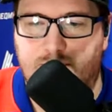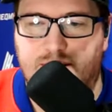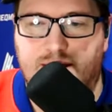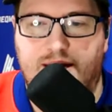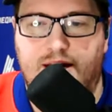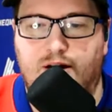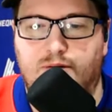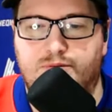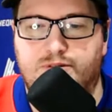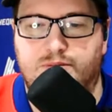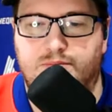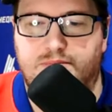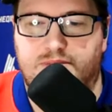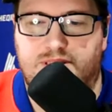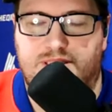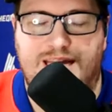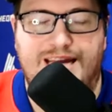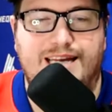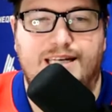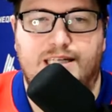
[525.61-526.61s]
that helps him
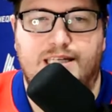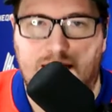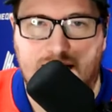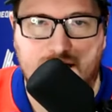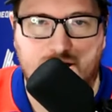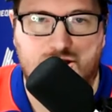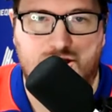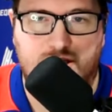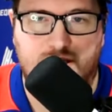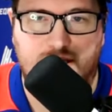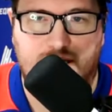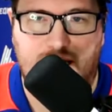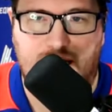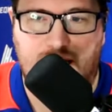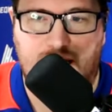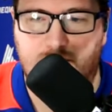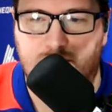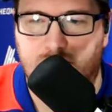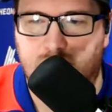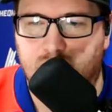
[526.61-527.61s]
stay engaged in the
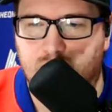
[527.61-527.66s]
game.